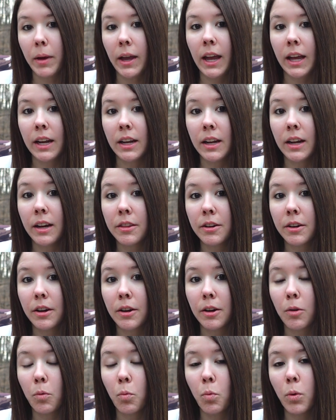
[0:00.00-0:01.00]

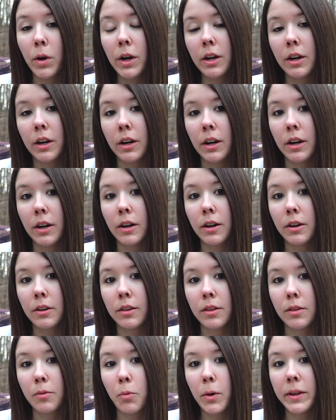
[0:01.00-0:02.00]
another worker,
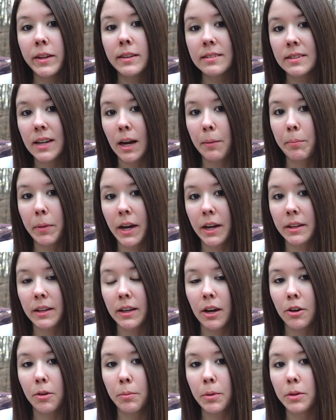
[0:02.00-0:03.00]
the one that's not behind the counter,